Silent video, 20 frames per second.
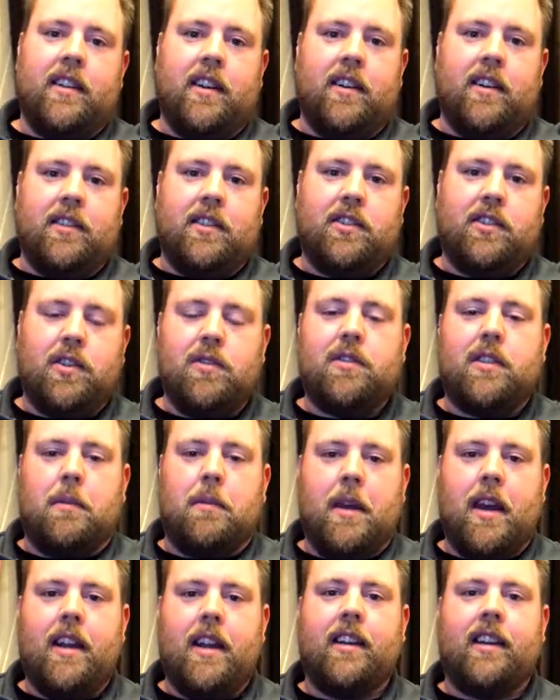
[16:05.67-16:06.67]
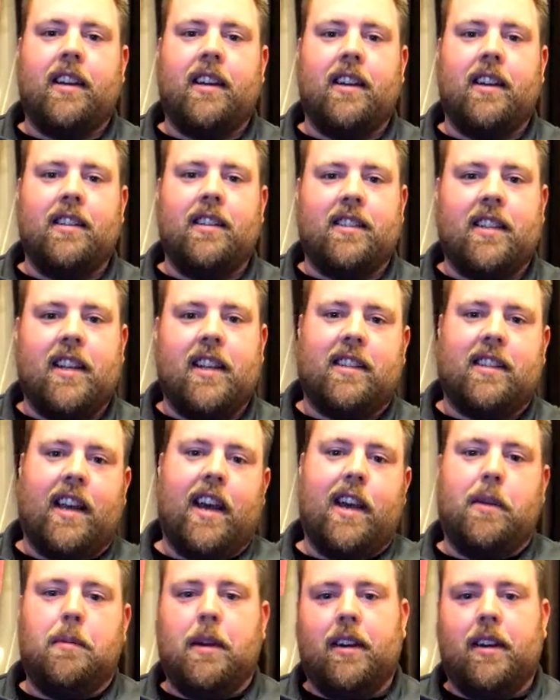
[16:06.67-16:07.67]
shoots the mannequin, sets the hay
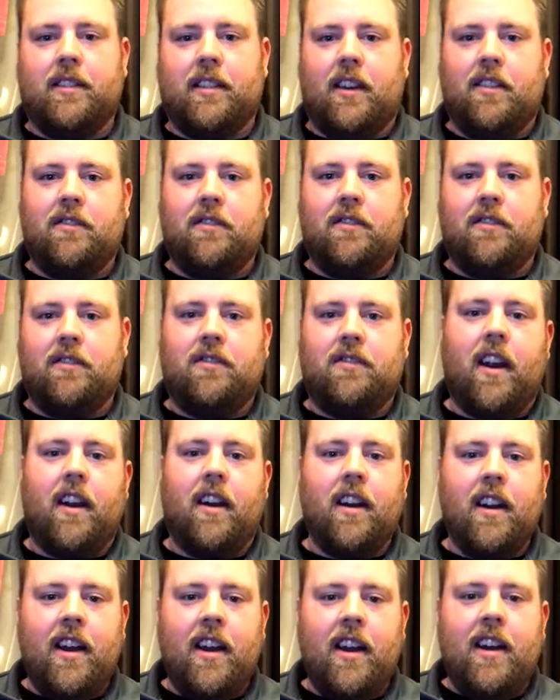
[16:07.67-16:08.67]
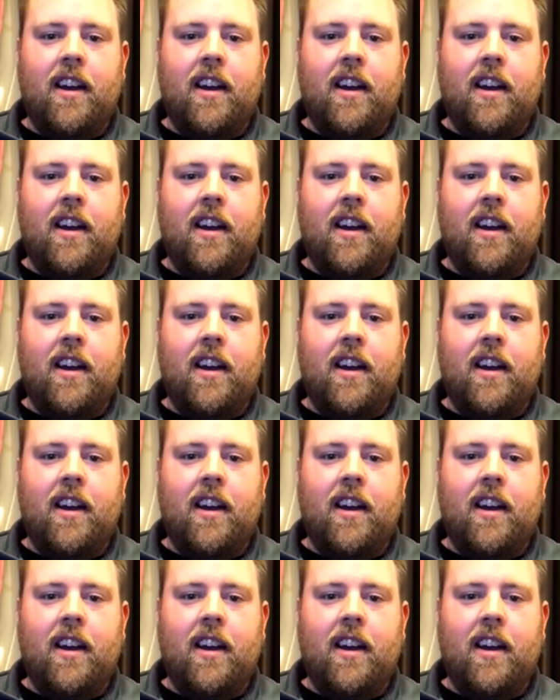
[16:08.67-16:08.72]
bales on fire.